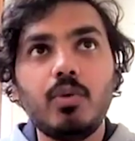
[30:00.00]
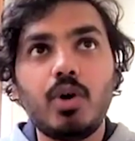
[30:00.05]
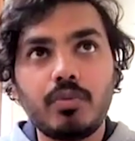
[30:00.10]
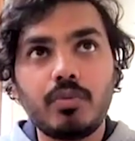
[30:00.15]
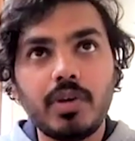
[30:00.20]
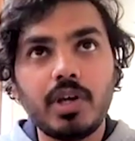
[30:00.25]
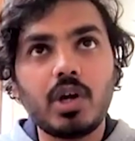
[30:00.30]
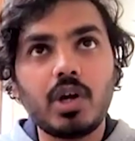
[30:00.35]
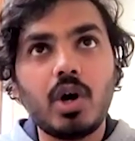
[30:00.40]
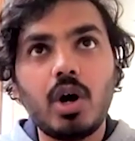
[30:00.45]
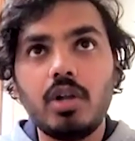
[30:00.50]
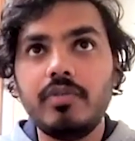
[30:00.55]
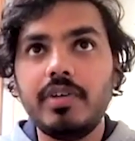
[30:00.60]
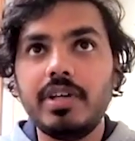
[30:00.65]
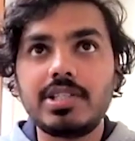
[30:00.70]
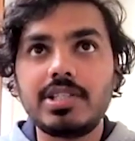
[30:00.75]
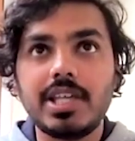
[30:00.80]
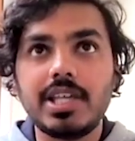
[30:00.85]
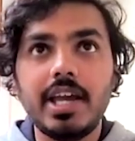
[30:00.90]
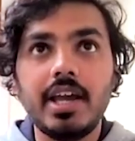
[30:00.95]
thing what
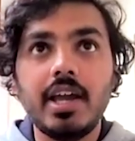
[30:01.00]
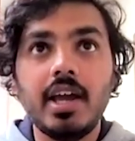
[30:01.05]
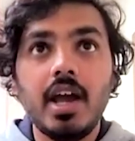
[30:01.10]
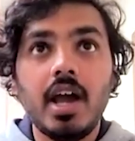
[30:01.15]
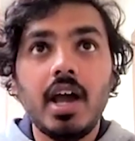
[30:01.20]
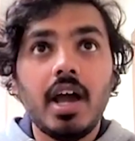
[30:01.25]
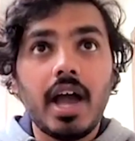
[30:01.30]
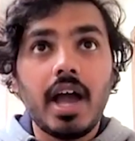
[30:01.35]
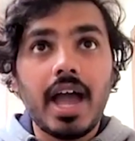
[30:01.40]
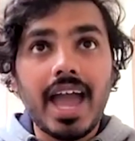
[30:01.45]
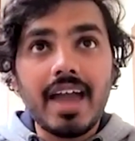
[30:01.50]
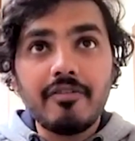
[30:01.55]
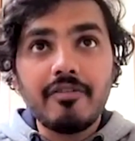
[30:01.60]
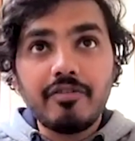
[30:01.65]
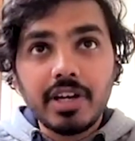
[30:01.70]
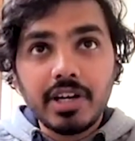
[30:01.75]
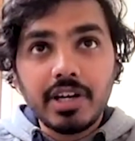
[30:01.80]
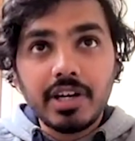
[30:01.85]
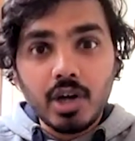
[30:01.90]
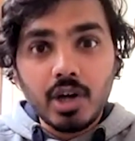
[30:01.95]
we say.
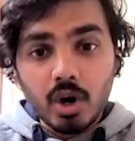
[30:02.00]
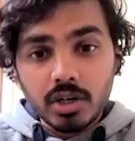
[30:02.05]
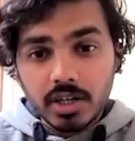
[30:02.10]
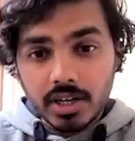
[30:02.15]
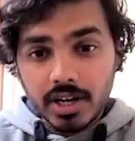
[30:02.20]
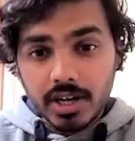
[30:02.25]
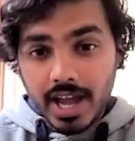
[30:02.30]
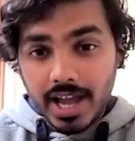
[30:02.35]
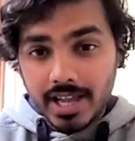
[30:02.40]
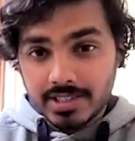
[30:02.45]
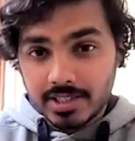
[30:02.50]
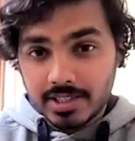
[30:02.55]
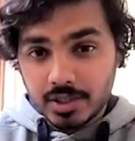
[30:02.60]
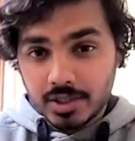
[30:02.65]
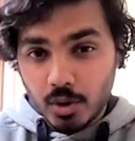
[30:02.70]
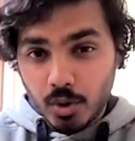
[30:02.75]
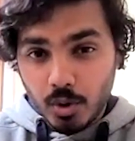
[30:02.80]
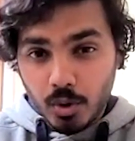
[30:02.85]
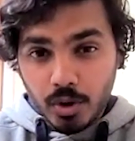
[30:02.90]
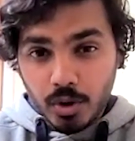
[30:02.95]
Every doctor has
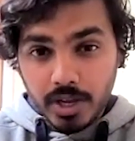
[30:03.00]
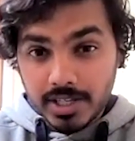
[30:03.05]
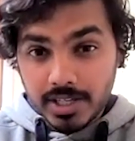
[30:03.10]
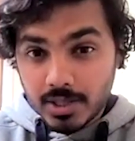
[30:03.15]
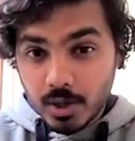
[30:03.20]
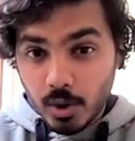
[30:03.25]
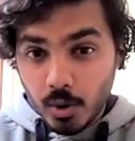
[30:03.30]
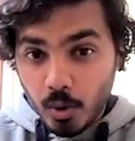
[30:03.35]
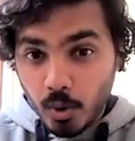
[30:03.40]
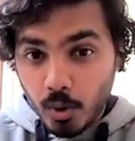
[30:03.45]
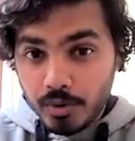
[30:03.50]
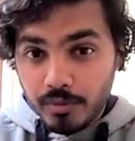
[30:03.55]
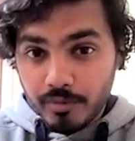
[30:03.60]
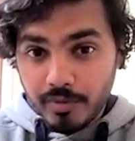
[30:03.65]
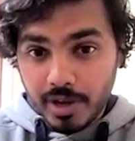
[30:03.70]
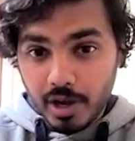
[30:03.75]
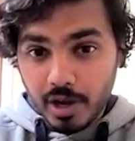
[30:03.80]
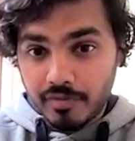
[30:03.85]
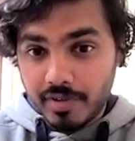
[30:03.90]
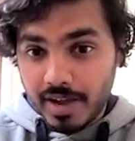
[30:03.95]
his
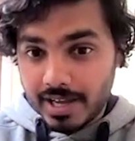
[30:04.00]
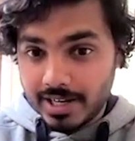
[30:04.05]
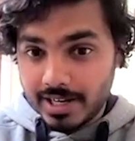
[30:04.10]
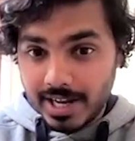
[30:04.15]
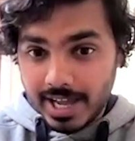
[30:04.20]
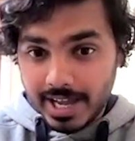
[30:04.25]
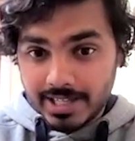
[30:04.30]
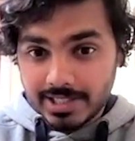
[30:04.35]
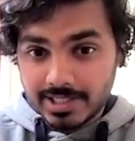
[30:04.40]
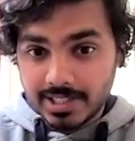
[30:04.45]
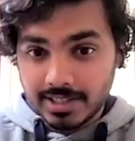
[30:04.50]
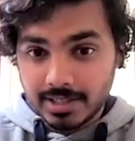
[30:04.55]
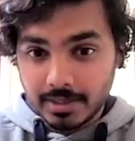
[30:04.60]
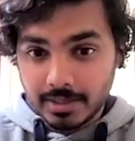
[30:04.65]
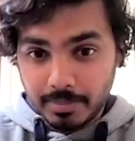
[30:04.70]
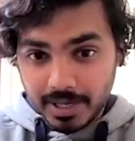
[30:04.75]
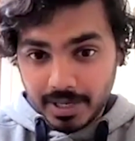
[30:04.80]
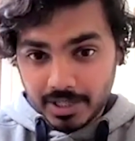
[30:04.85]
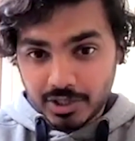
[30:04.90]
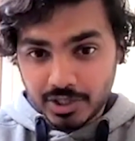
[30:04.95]
own way of analyzing
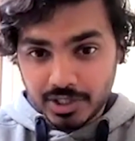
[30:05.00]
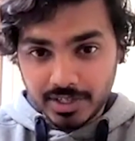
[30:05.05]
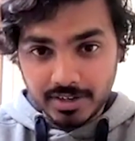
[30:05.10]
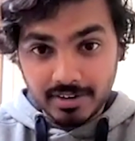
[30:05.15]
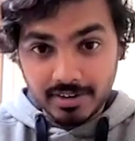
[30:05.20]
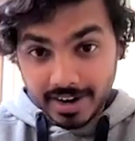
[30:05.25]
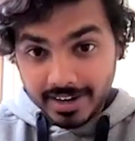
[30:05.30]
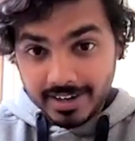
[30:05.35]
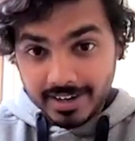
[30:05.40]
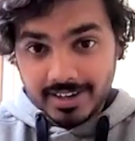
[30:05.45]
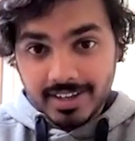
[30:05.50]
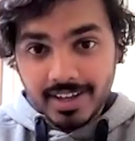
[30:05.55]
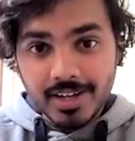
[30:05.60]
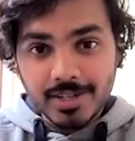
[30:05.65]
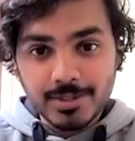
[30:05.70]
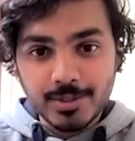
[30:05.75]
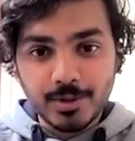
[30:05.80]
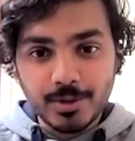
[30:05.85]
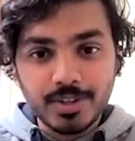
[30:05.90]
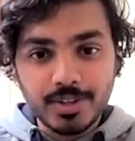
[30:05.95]
the patient, right?
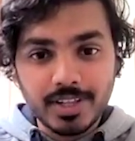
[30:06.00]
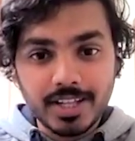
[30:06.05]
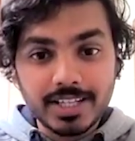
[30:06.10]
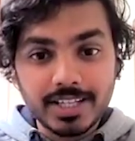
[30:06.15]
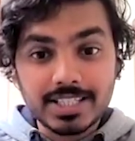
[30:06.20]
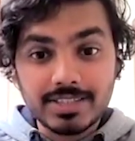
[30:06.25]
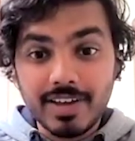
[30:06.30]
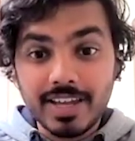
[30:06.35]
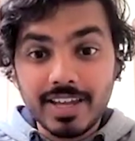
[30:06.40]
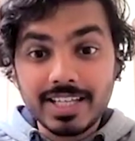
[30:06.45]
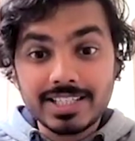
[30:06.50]
So it's